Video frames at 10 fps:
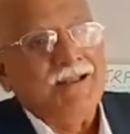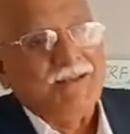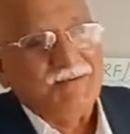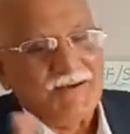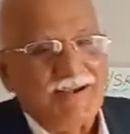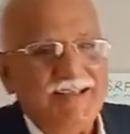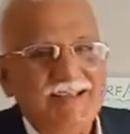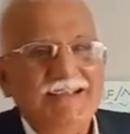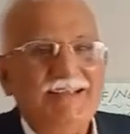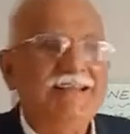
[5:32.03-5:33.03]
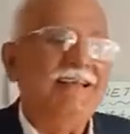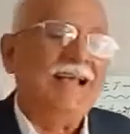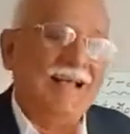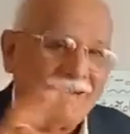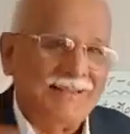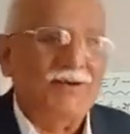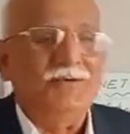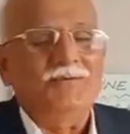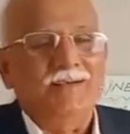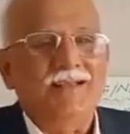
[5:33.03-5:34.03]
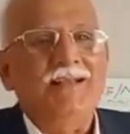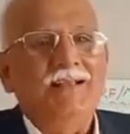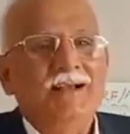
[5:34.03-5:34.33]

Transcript: dividing in another way